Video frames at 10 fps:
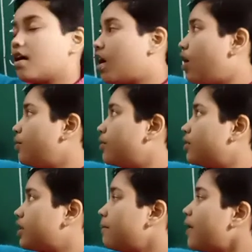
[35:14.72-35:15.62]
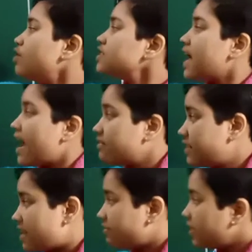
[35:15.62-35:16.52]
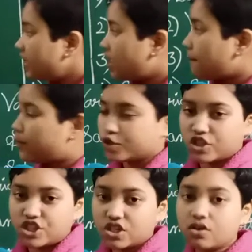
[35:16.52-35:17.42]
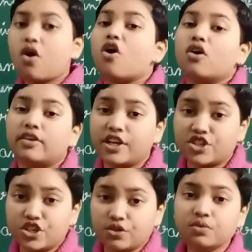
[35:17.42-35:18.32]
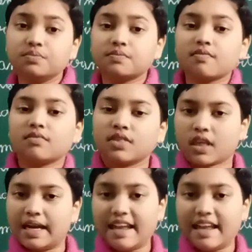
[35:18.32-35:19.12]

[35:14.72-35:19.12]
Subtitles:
Compounds have definite composition or ratio.